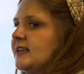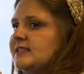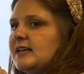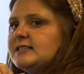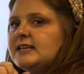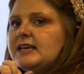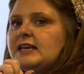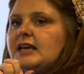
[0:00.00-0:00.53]

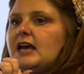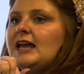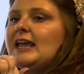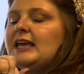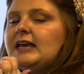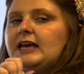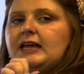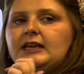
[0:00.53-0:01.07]
says
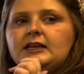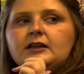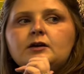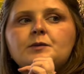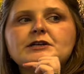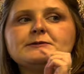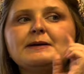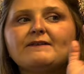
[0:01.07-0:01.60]
N.
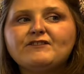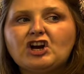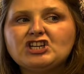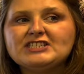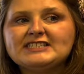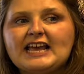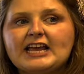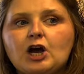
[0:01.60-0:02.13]
What's my
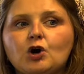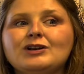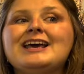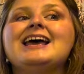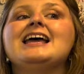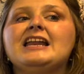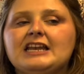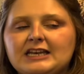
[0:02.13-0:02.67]
first sound?
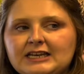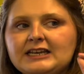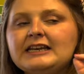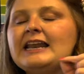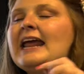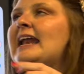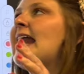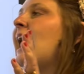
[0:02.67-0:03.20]

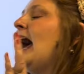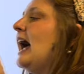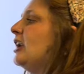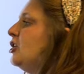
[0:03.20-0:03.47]
And how do